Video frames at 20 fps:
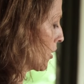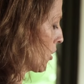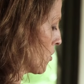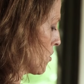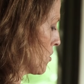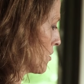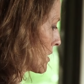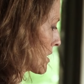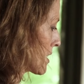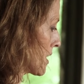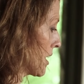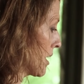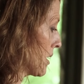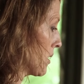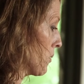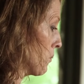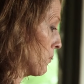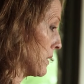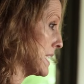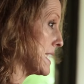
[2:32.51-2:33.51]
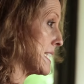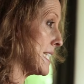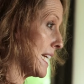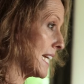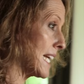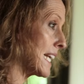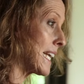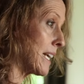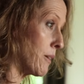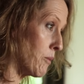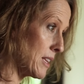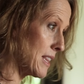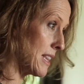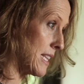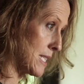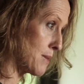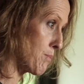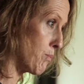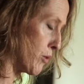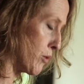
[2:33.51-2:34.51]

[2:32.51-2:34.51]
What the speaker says: learnt with dealing with this